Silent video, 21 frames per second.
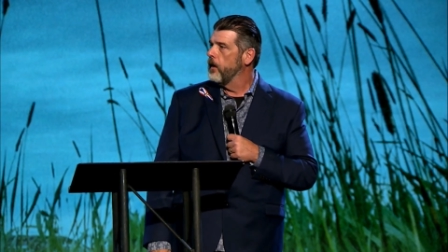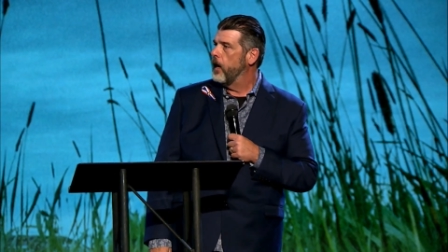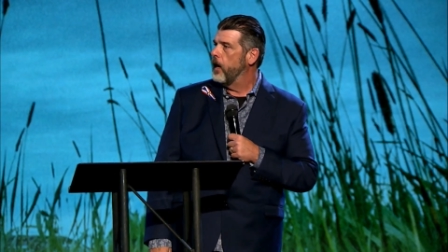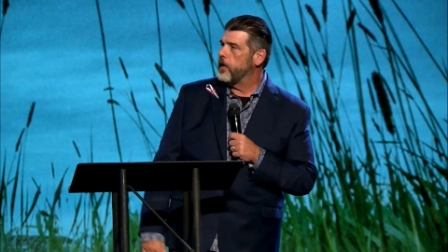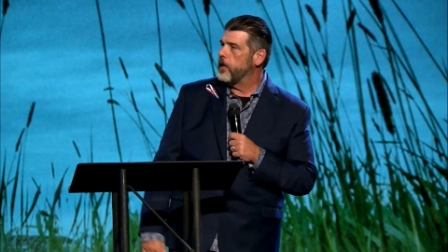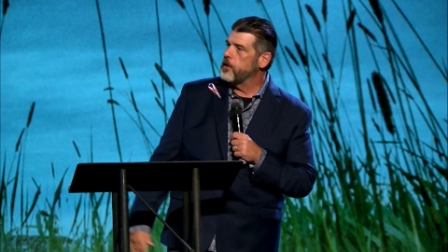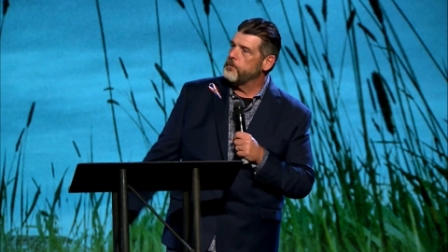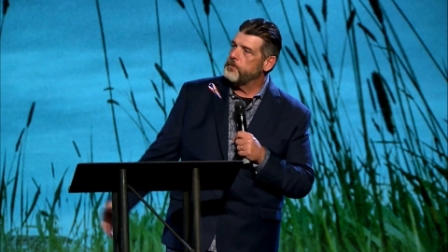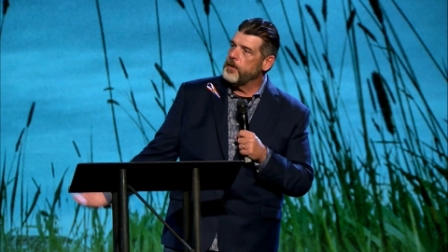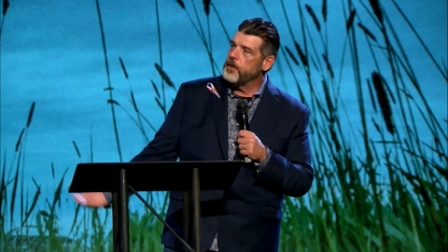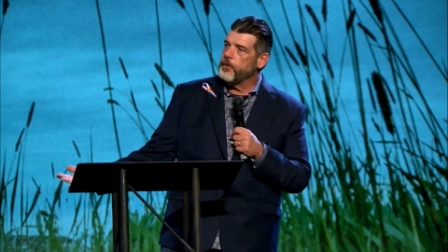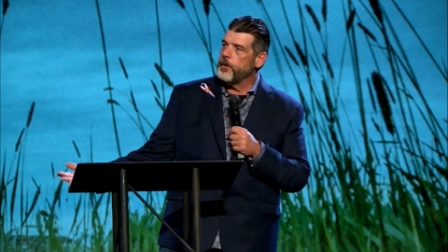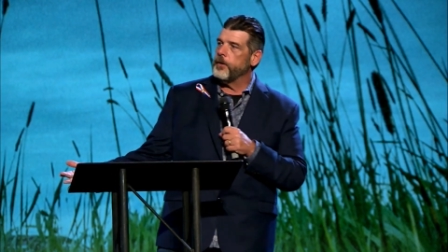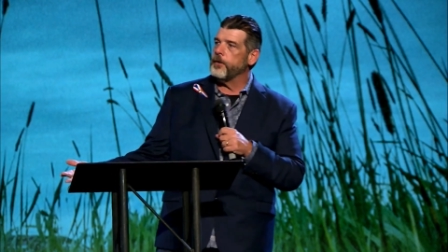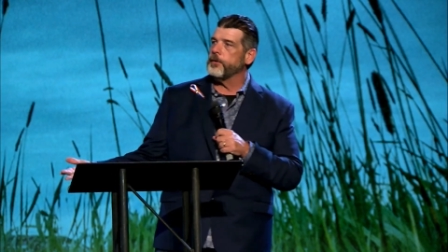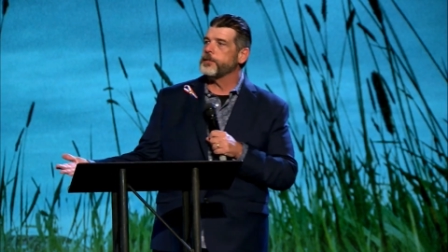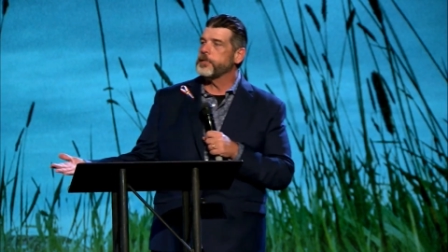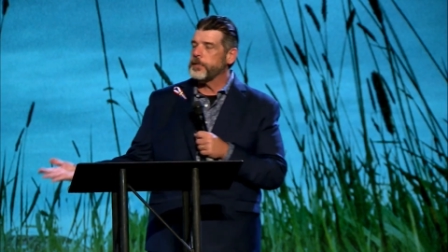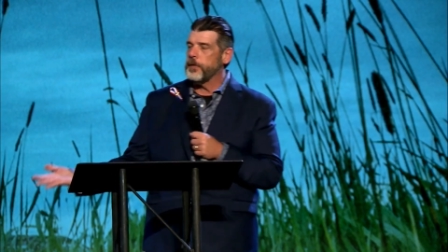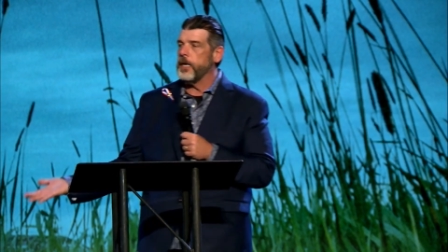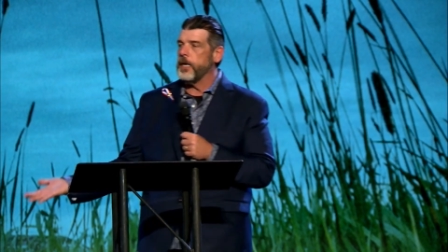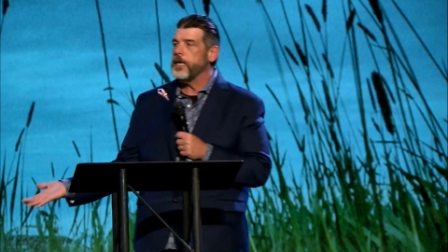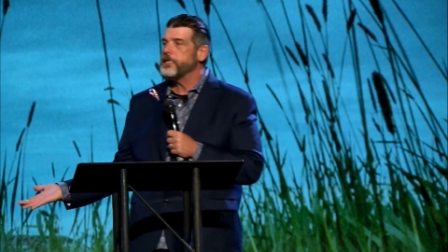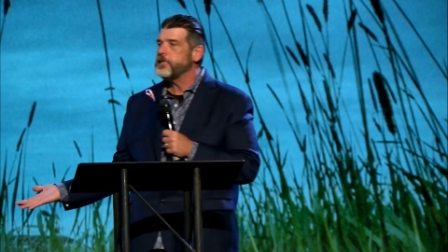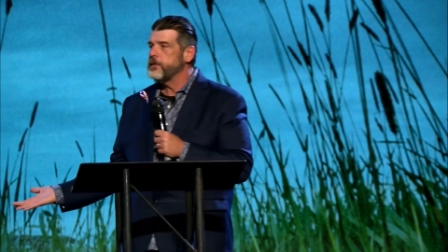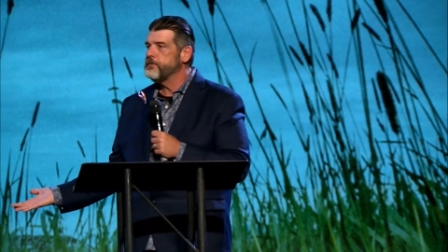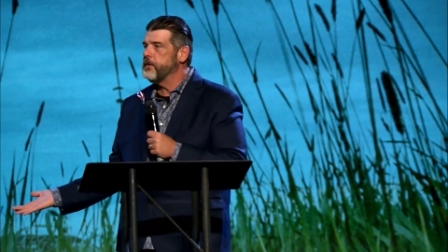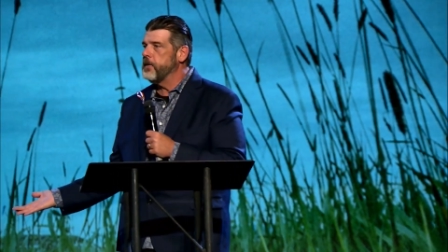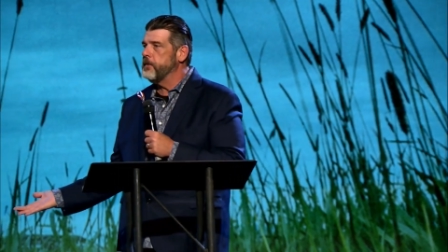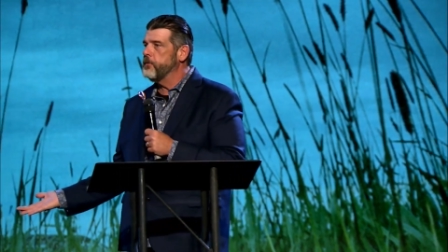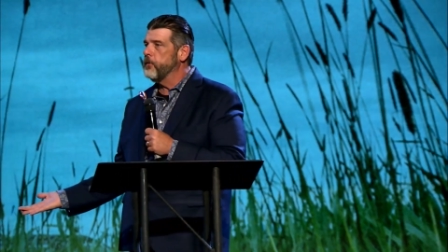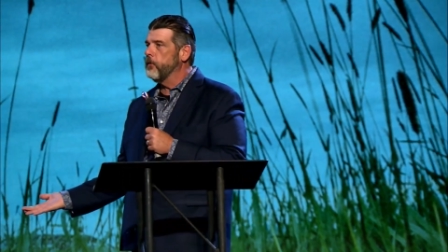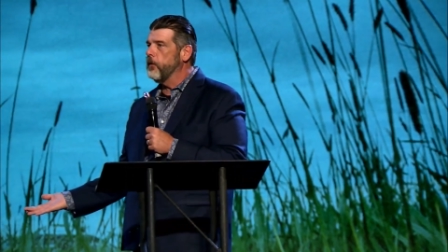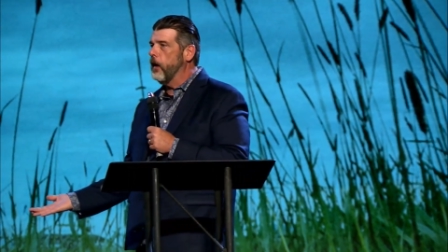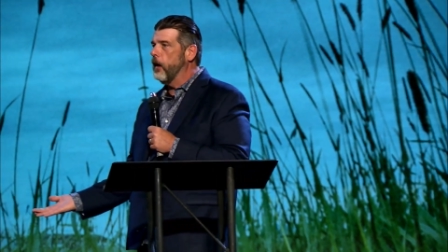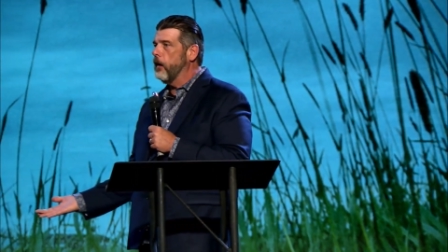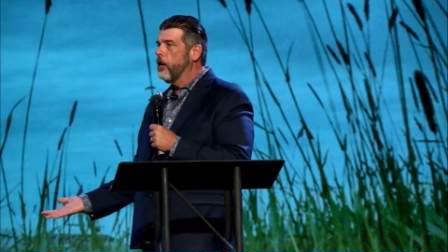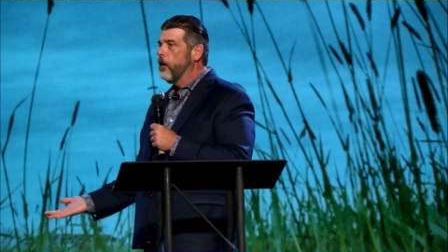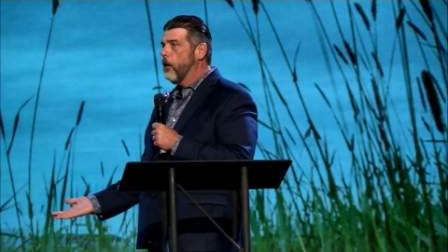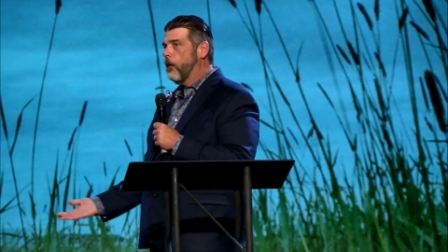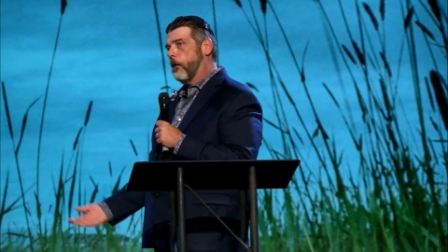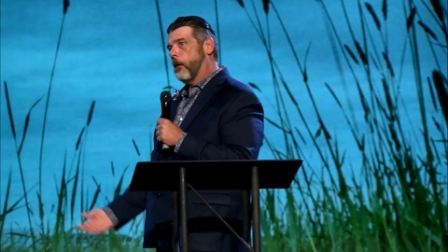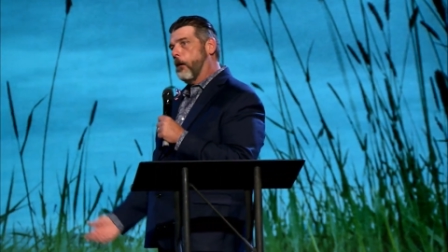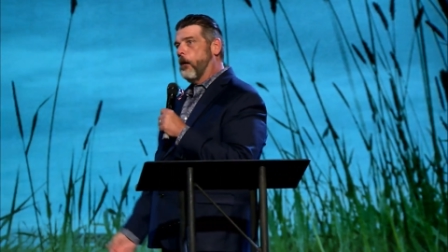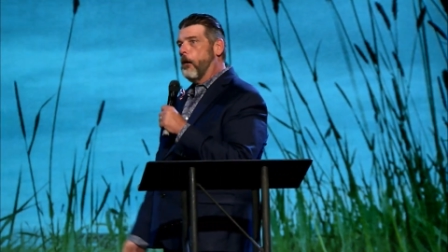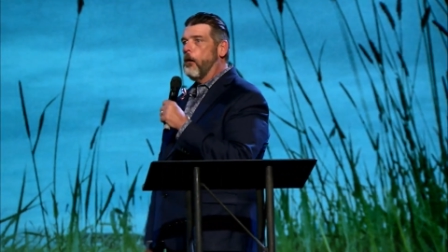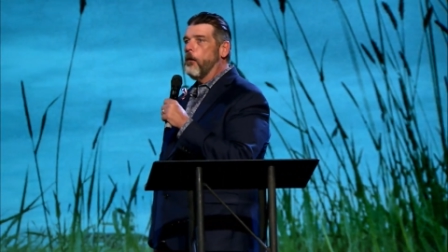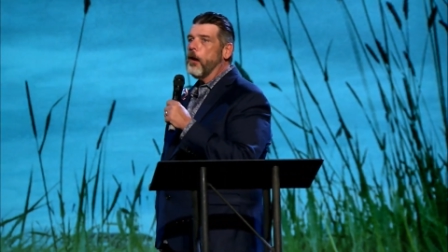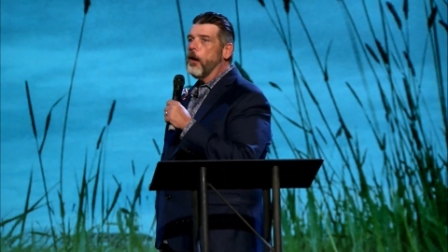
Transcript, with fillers: And you'll be one of those crazy people that all